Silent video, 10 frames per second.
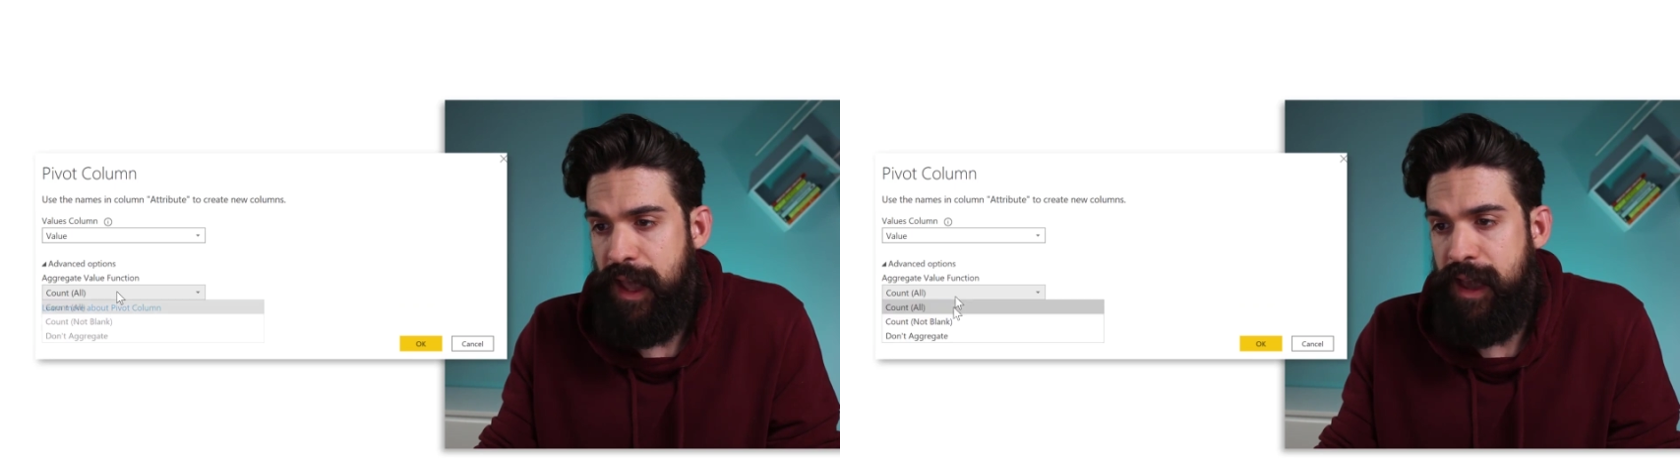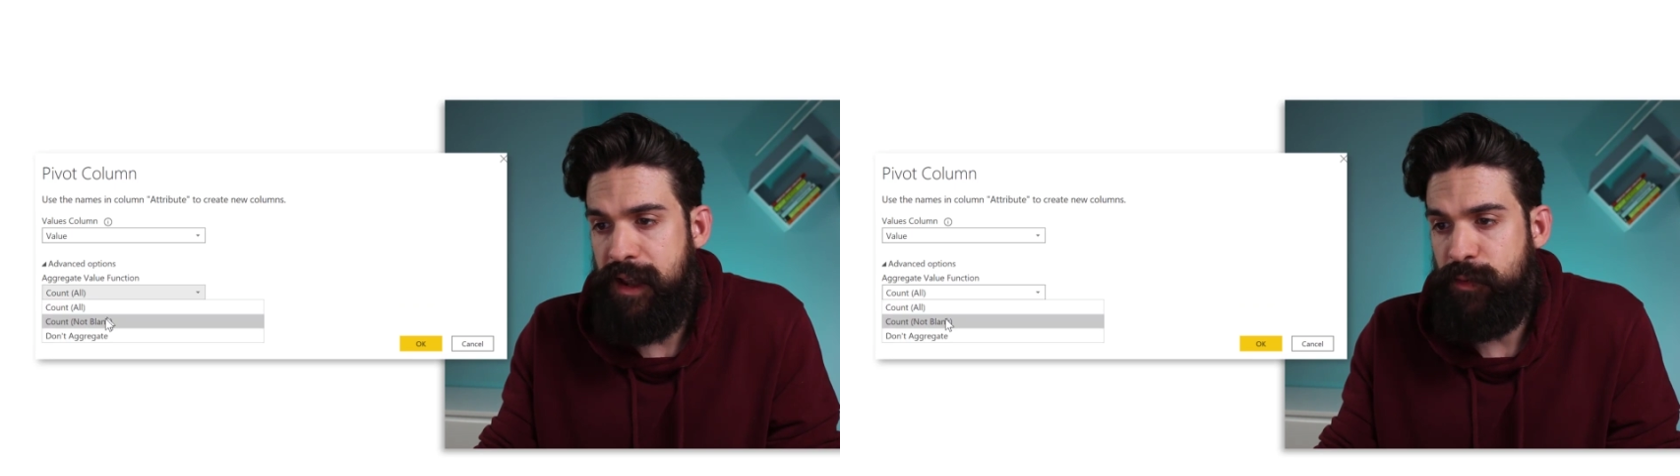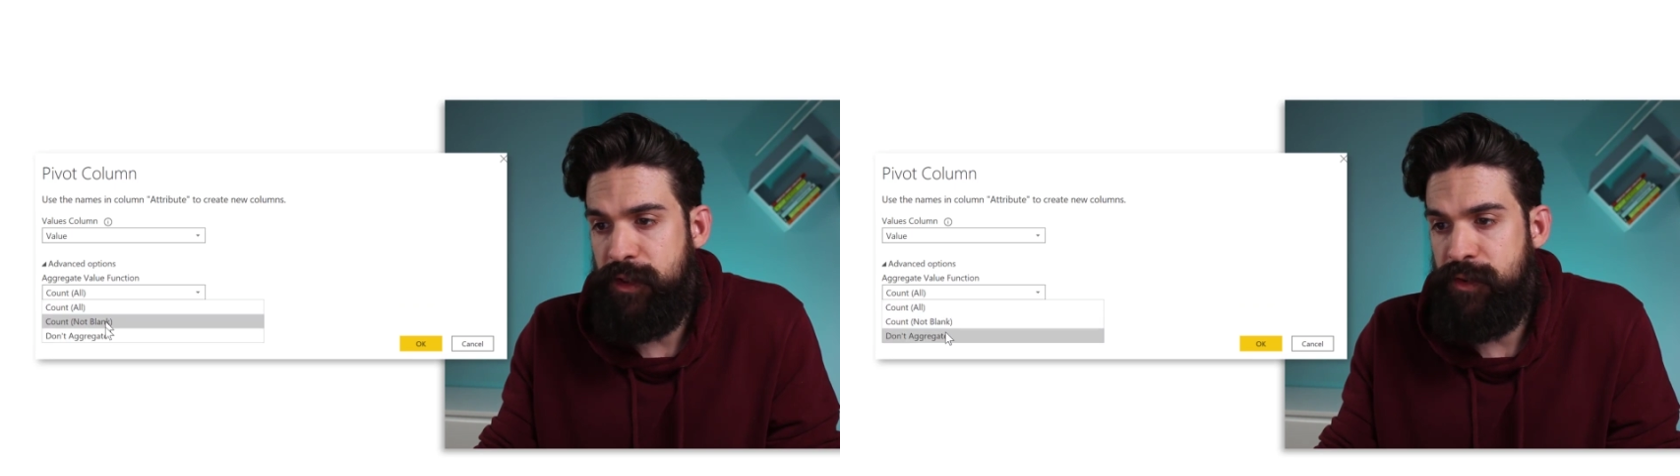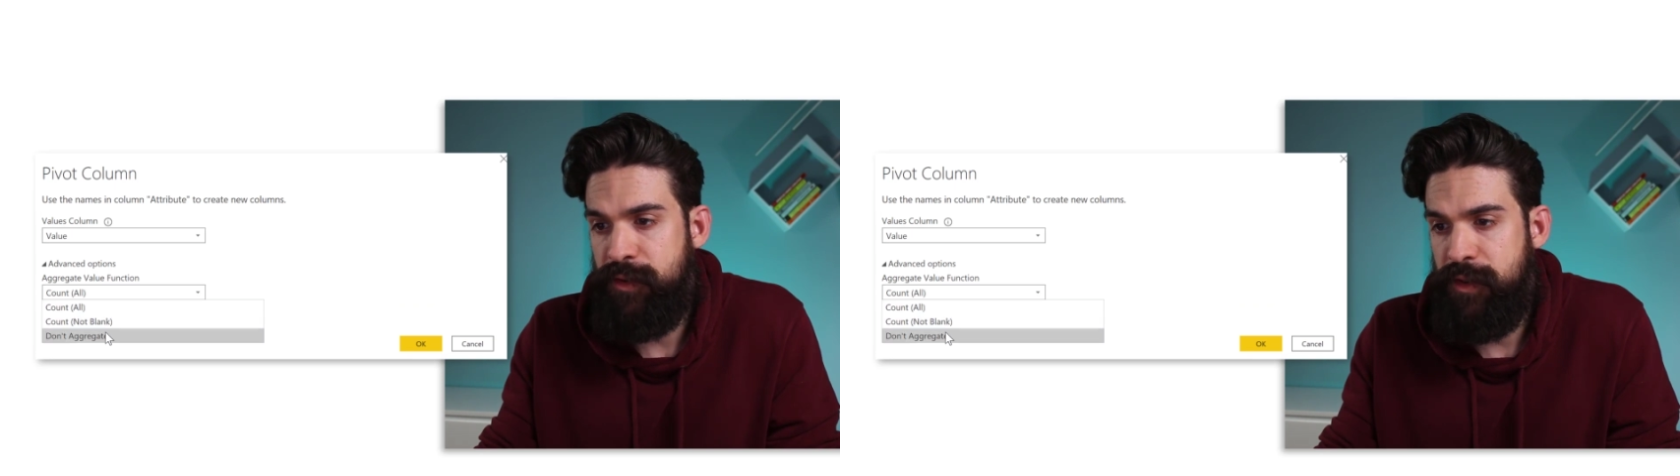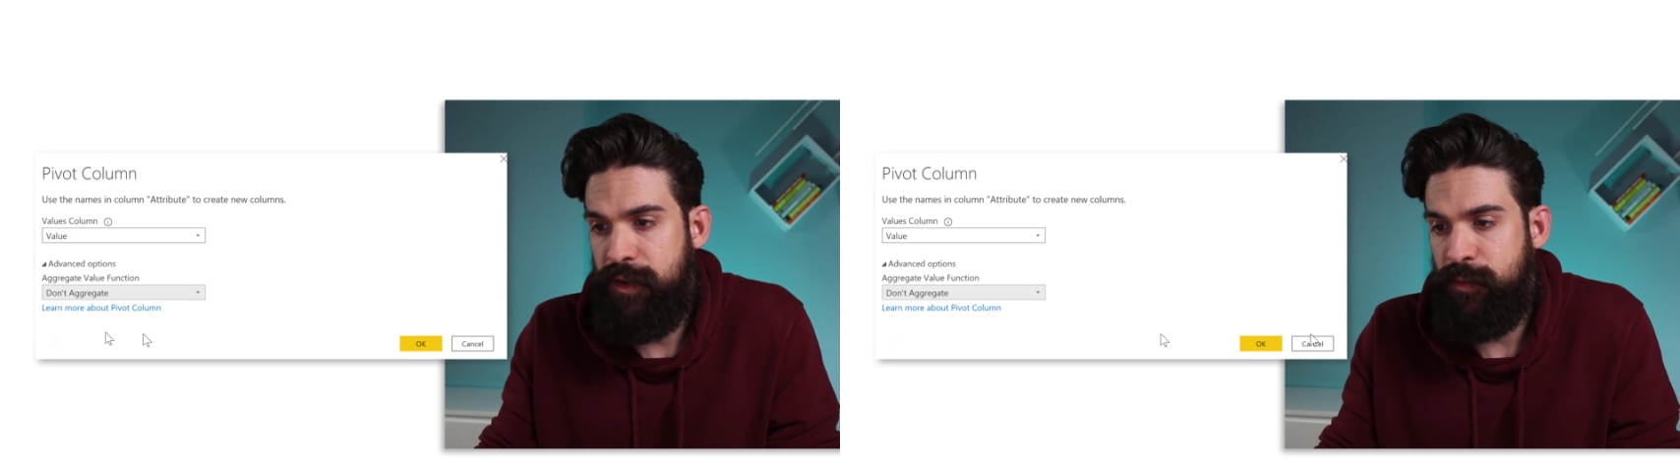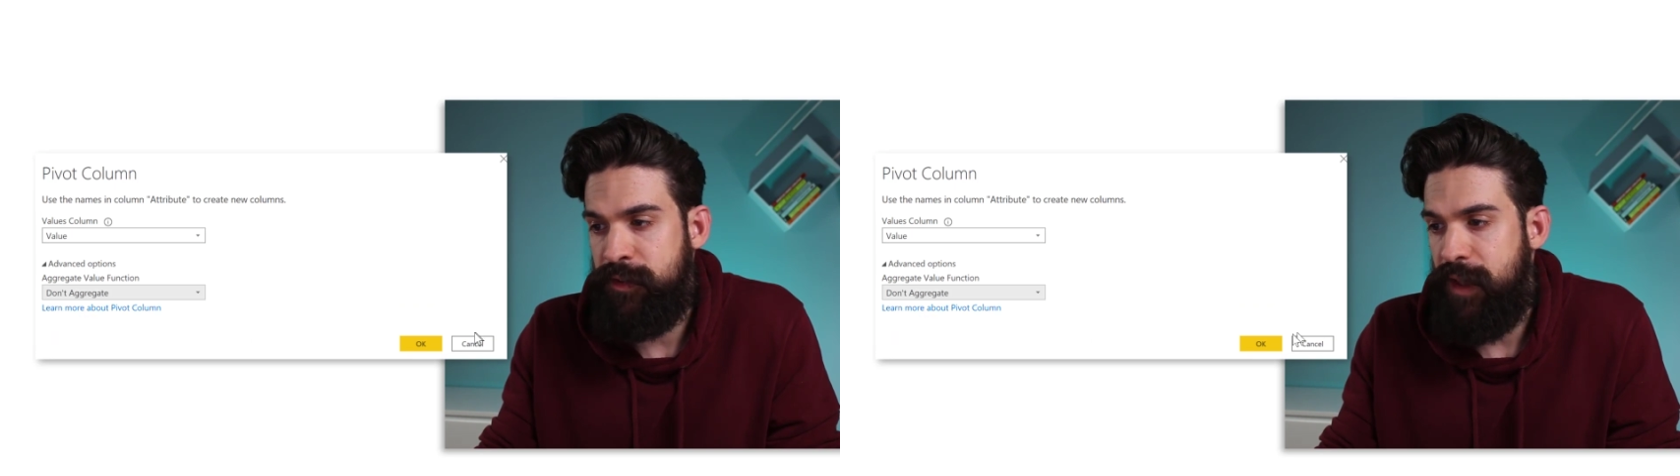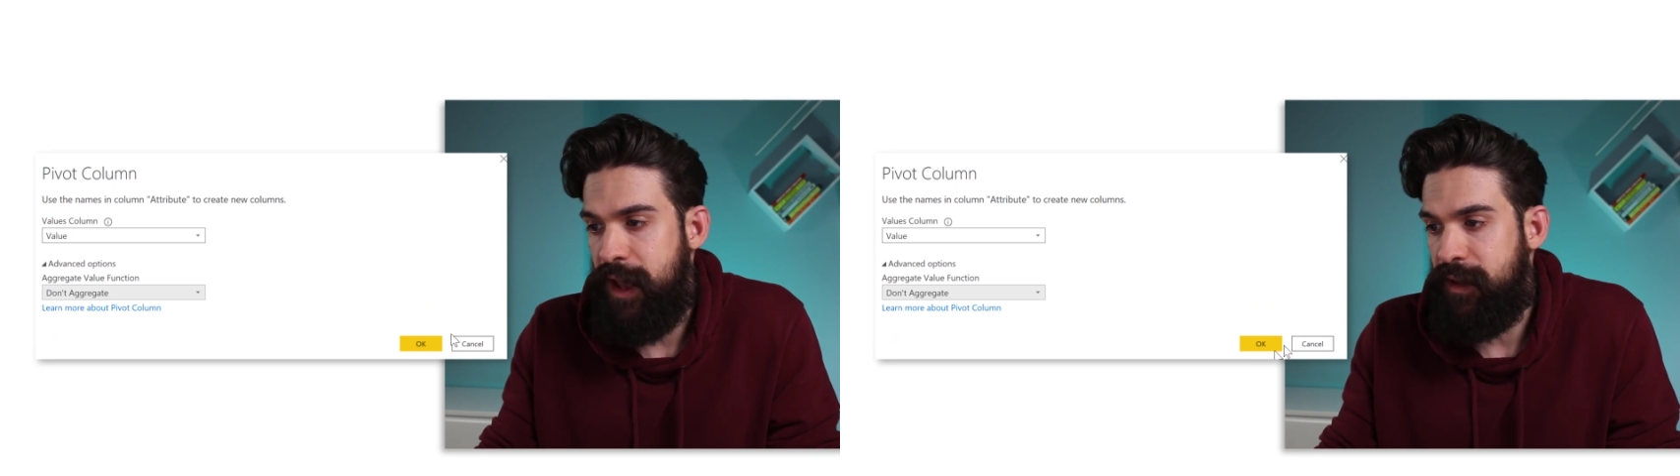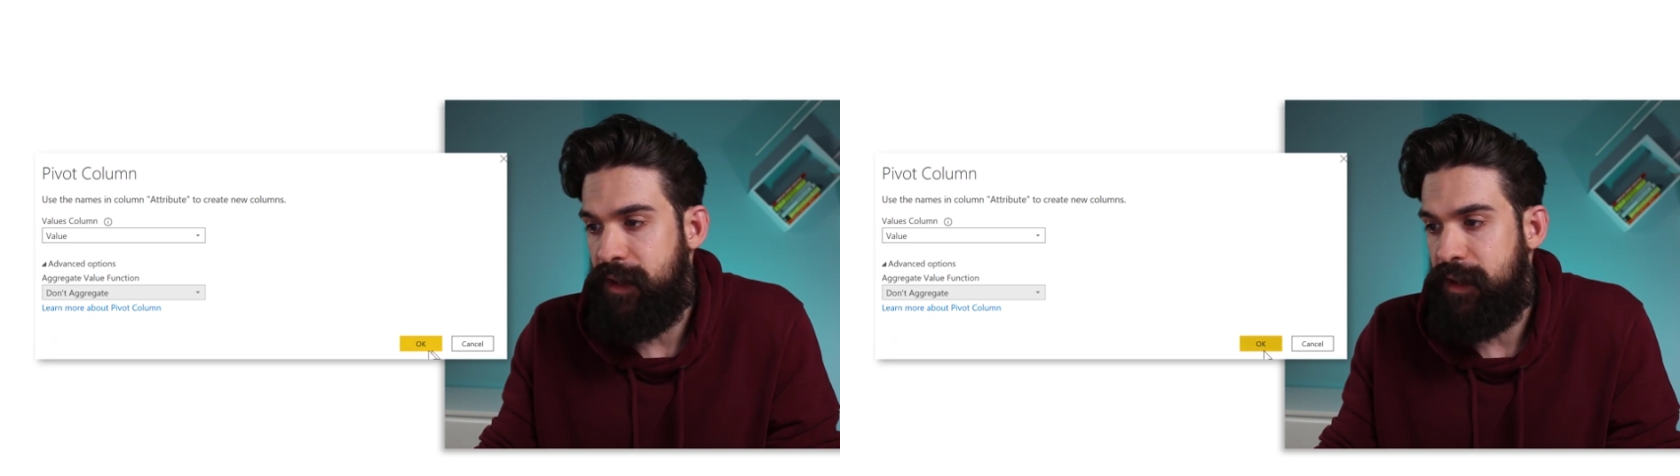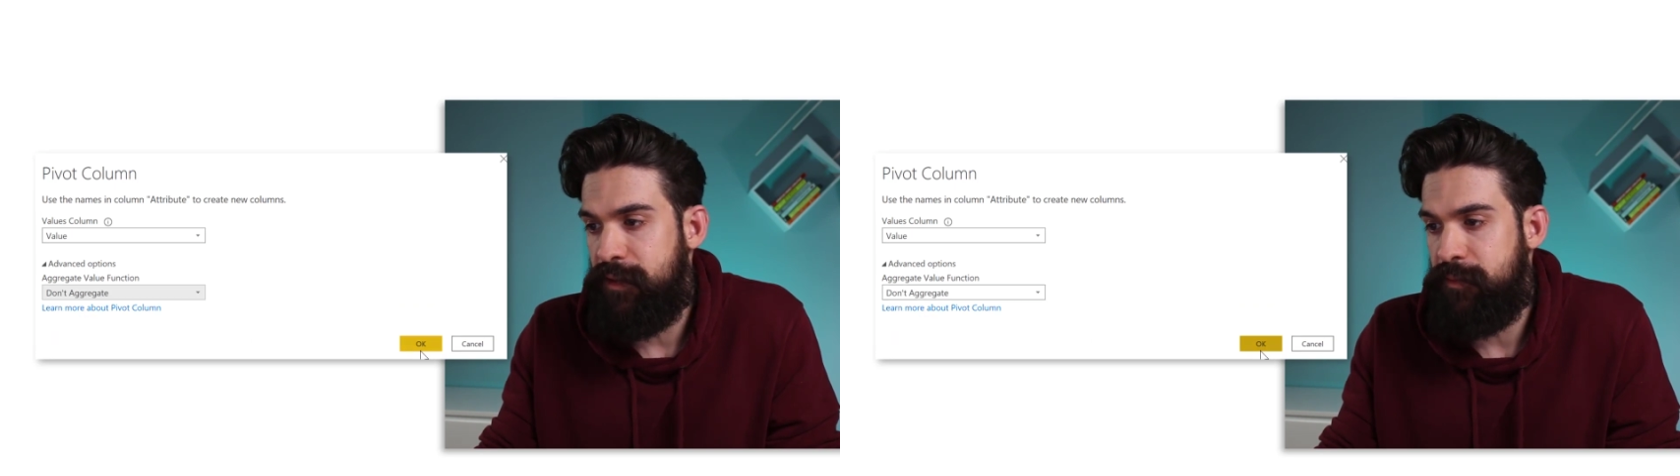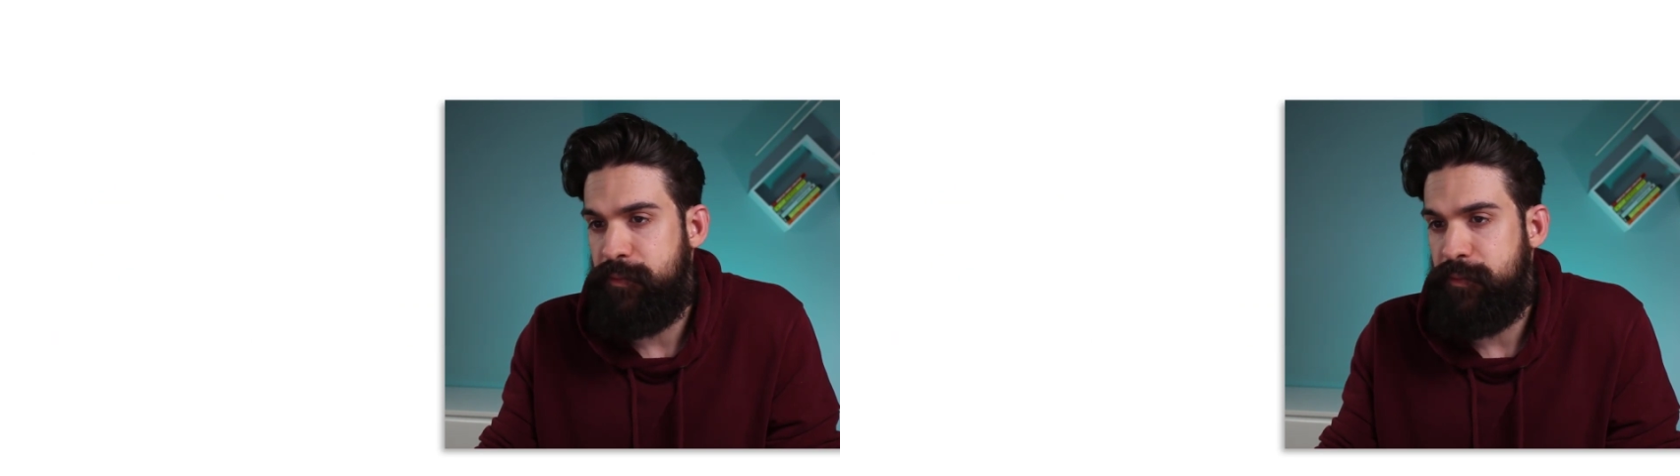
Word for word: and we do not want to aggregate.